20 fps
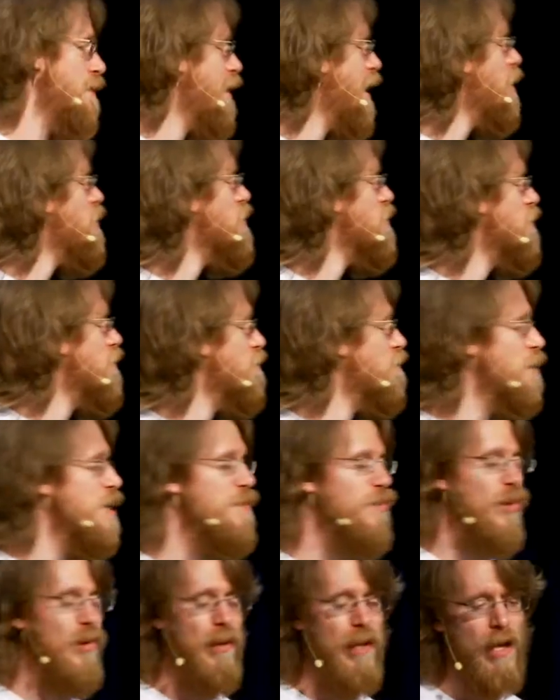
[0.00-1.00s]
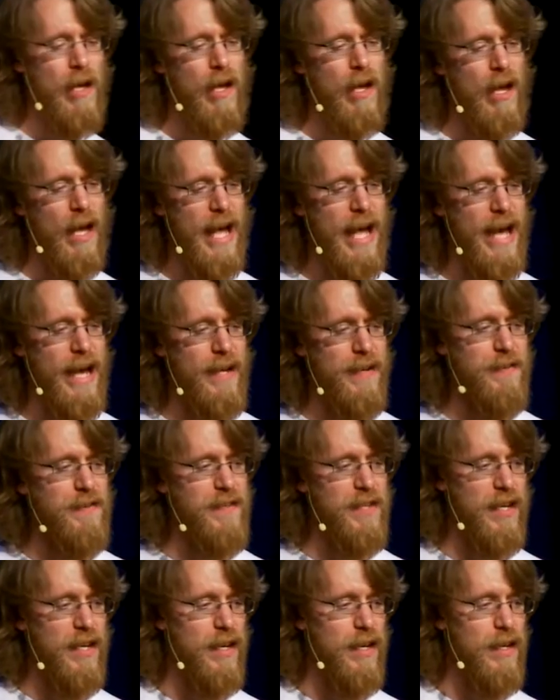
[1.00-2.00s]
thousands of people. And
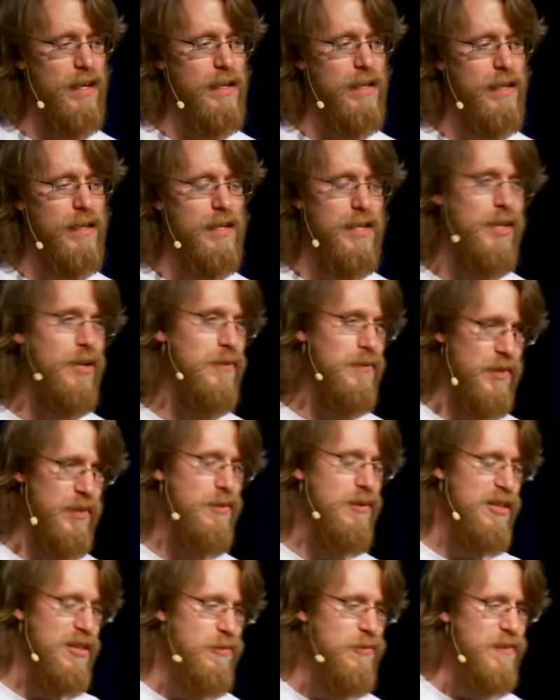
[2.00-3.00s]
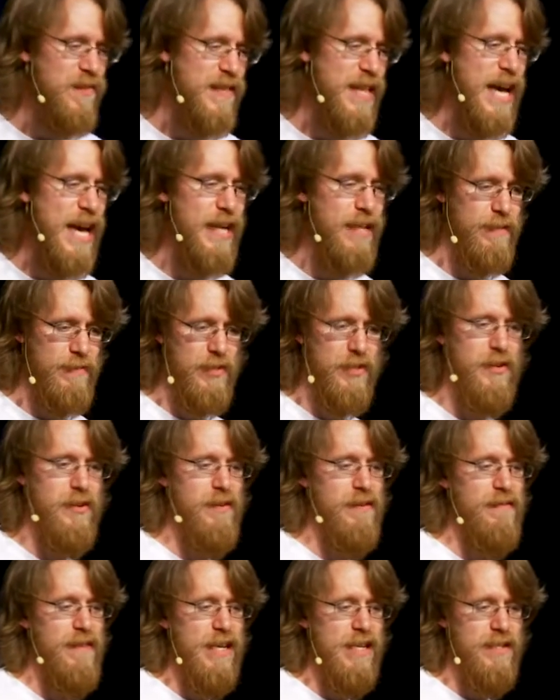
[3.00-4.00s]
so use that to your
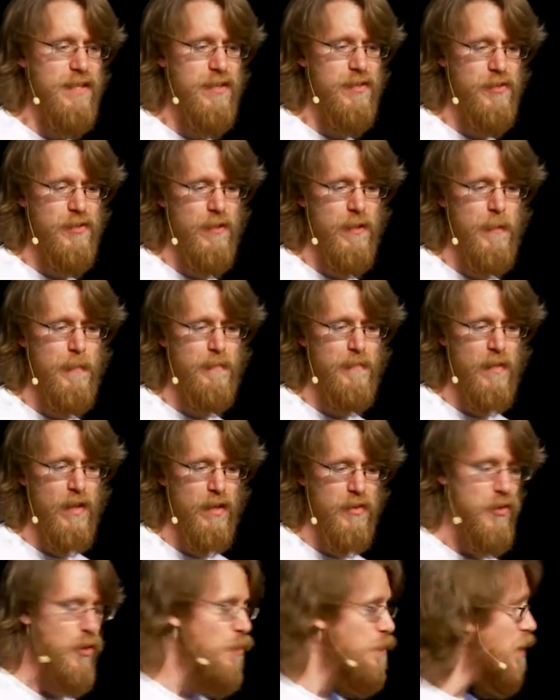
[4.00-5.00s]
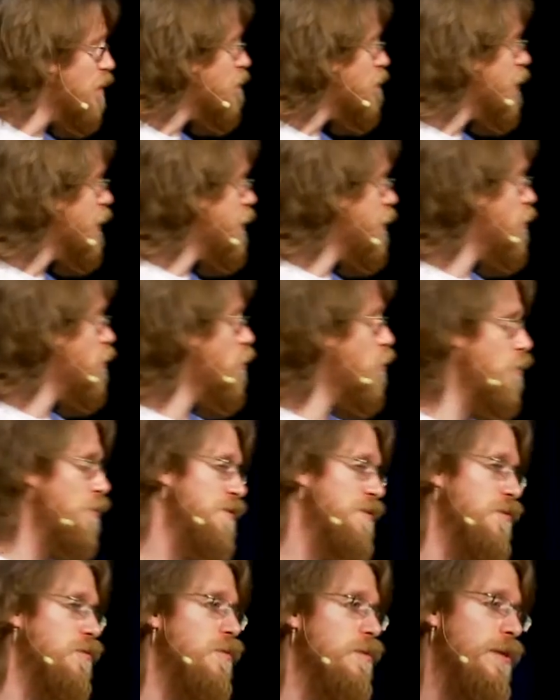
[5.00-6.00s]
advantage. Don't be afraid to go old
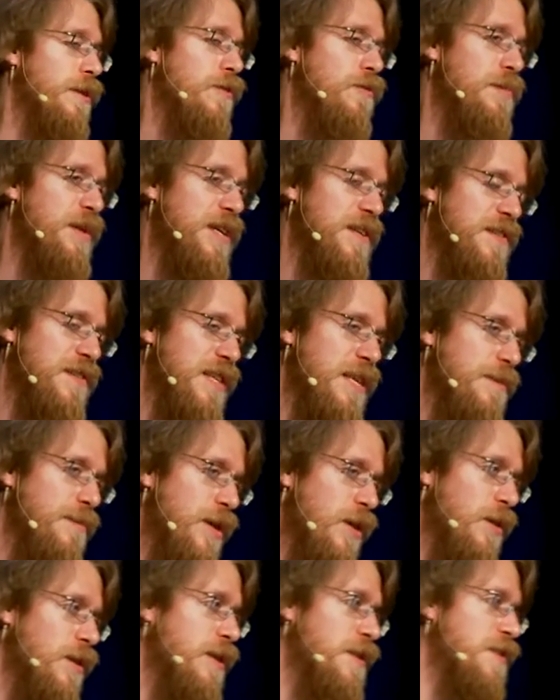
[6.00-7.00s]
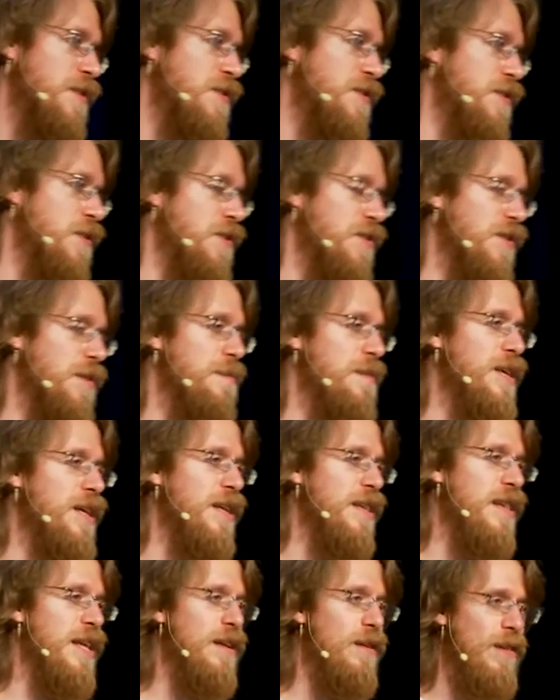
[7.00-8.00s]
school, though, because email lists are
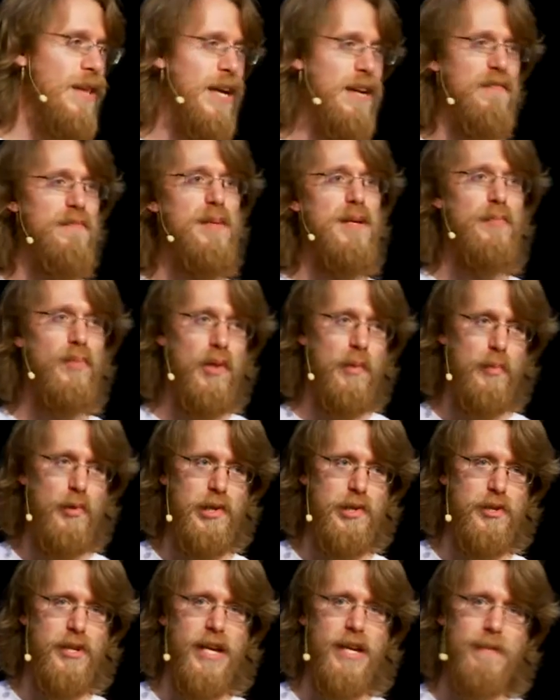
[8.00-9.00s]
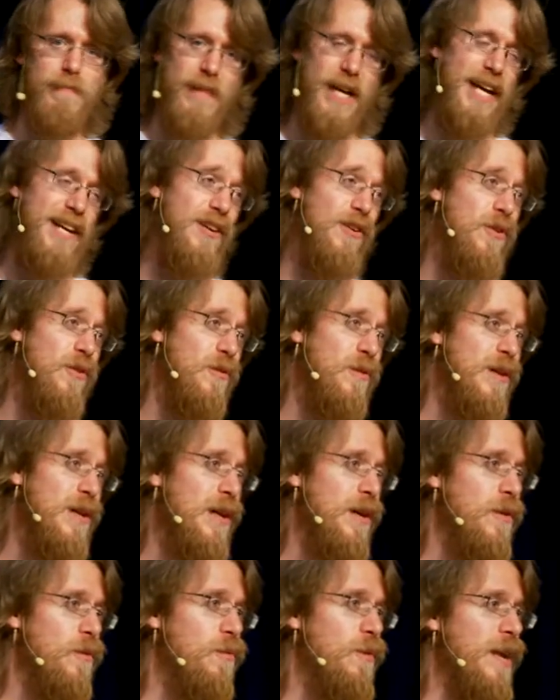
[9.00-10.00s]
something that a lot of people appreciate. I know
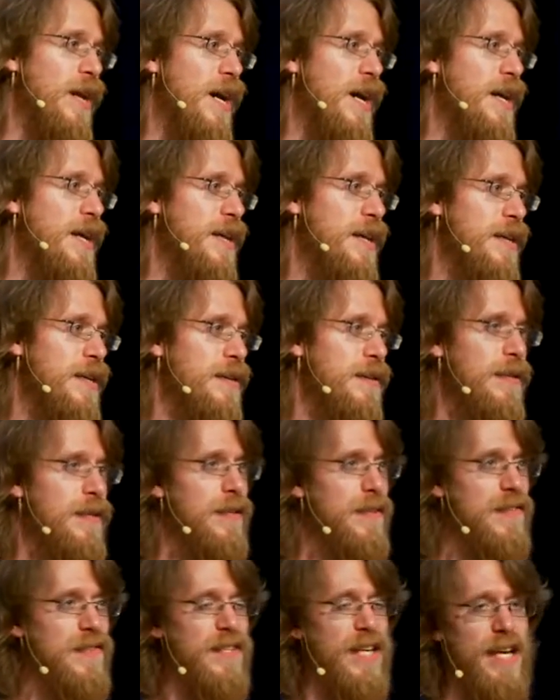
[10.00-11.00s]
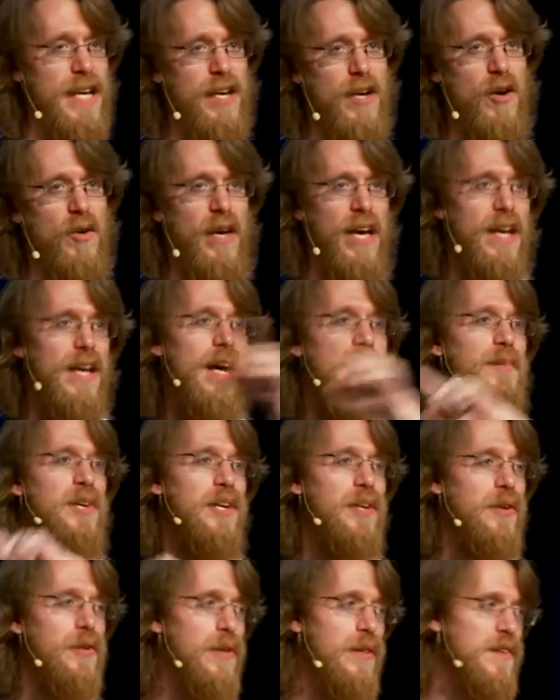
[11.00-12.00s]
when I say, okay, I'm going
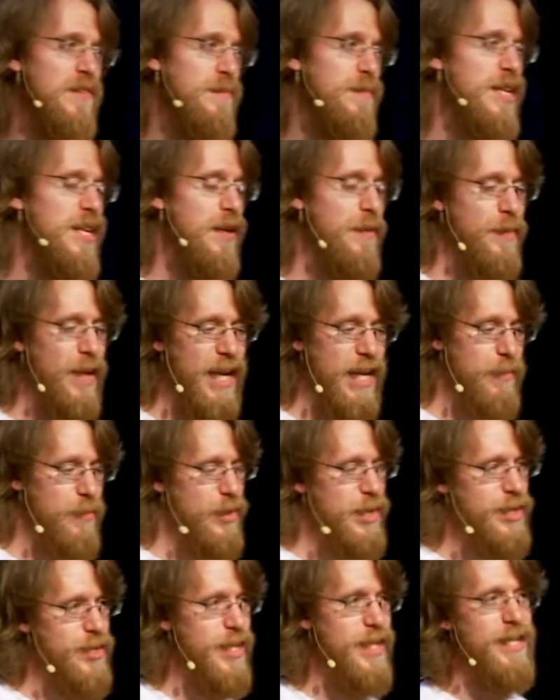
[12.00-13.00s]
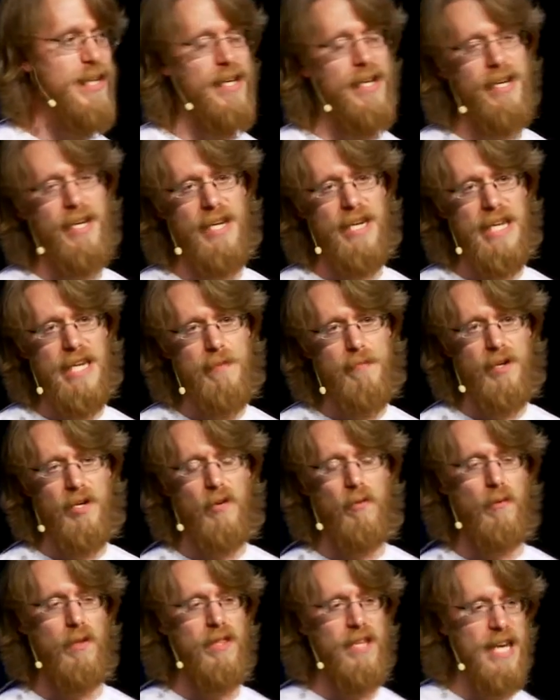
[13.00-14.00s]
to go to this meetup, I appreciate getting an
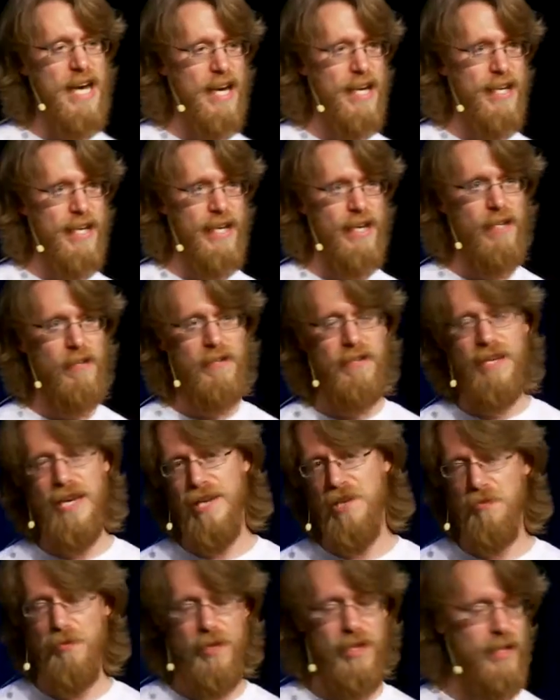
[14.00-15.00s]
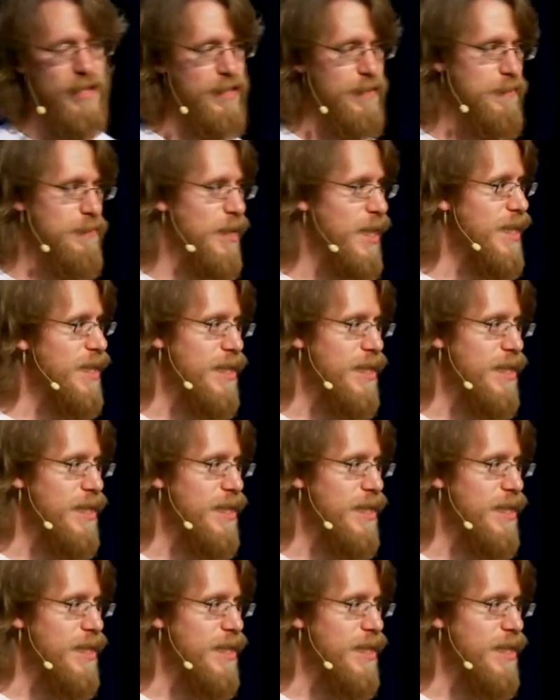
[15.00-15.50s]
email with the iCal attachment and